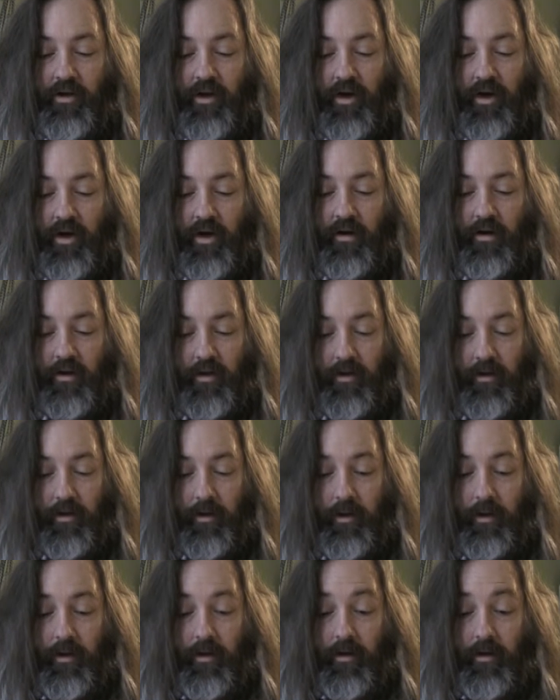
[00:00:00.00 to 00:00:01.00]
God.
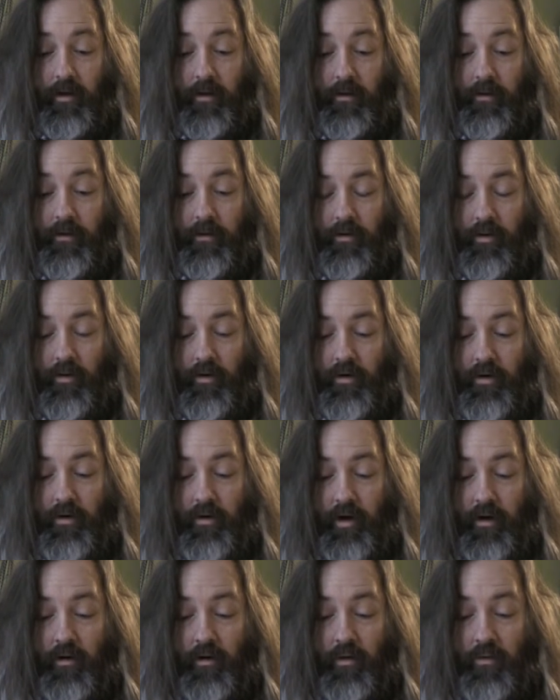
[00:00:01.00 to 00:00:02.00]
The Lord
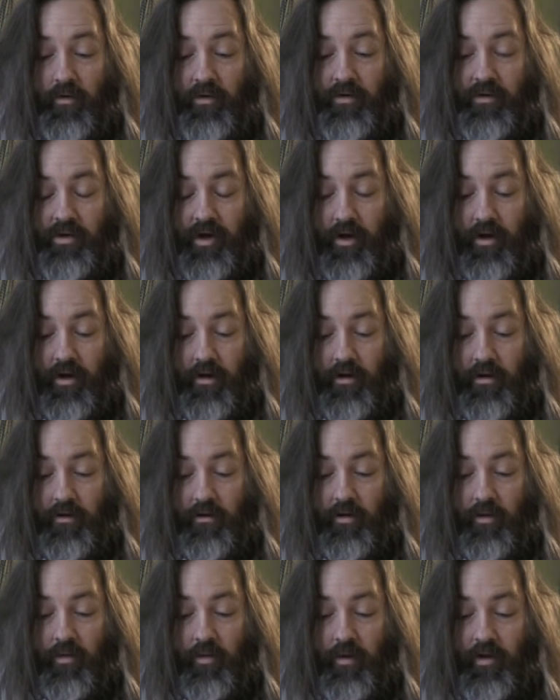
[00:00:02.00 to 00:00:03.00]
alone is God.
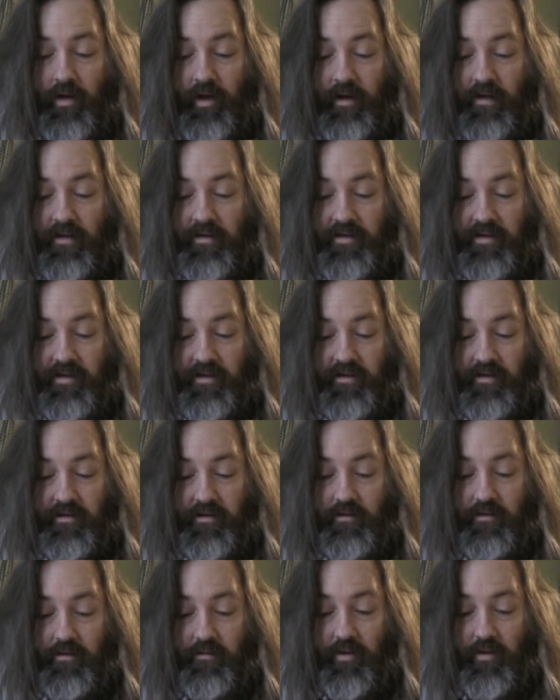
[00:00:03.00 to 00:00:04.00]
No one else is.
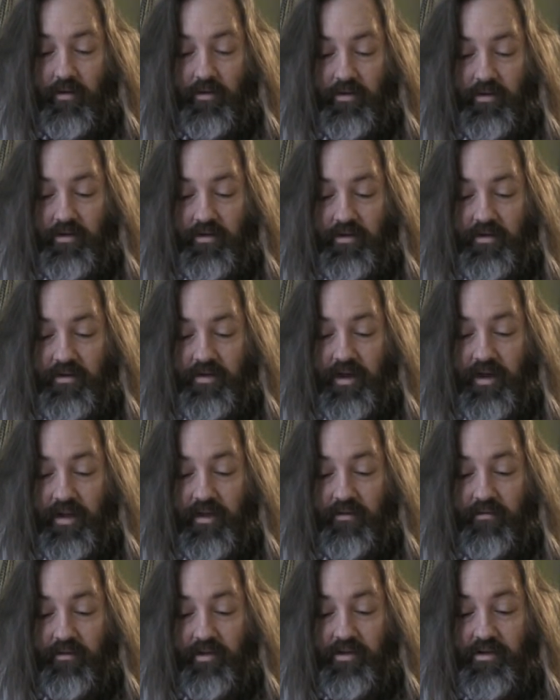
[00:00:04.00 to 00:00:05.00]
So Moses assigned
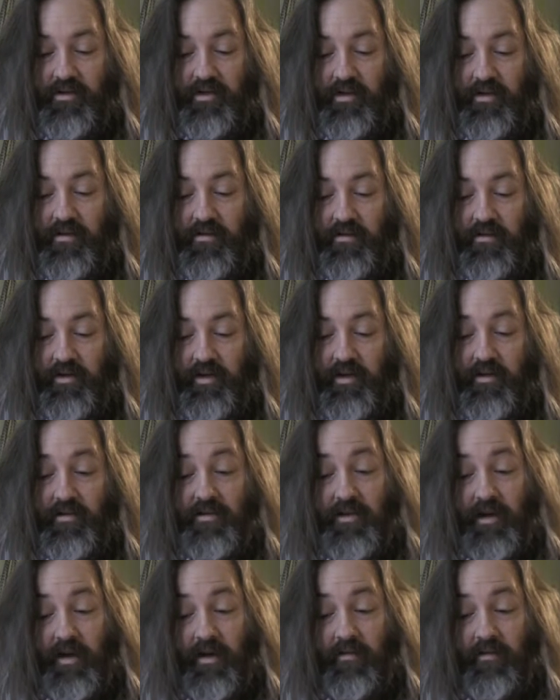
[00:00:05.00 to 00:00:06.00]
3 cities on each
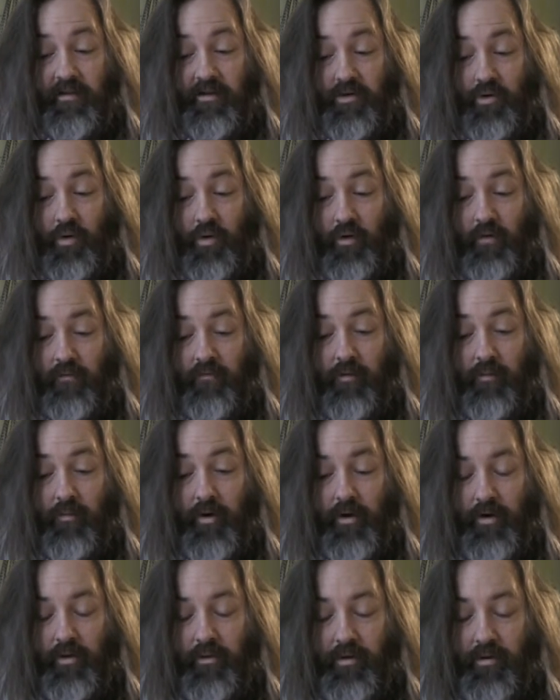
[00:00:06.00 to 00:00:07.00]
side of the Jordan for
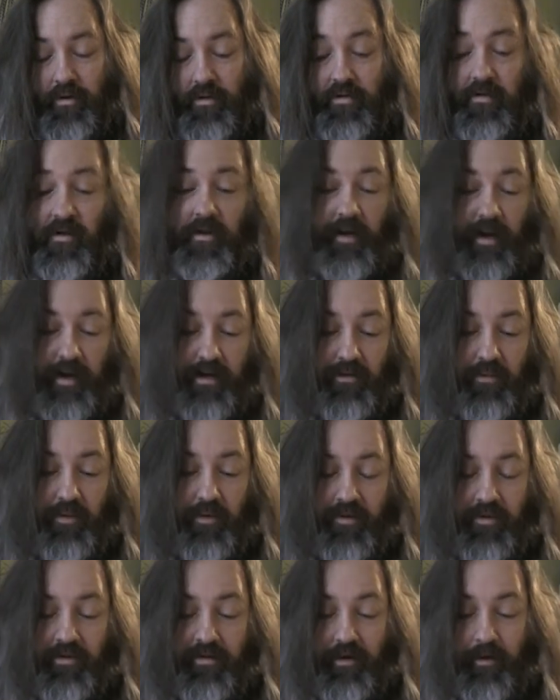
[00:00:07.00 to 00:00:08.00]
murderers, the nice
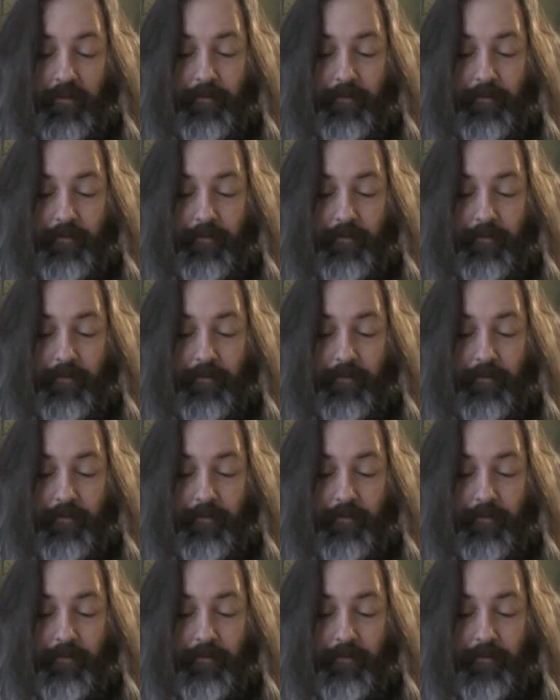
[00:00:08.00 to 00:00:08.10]
ones.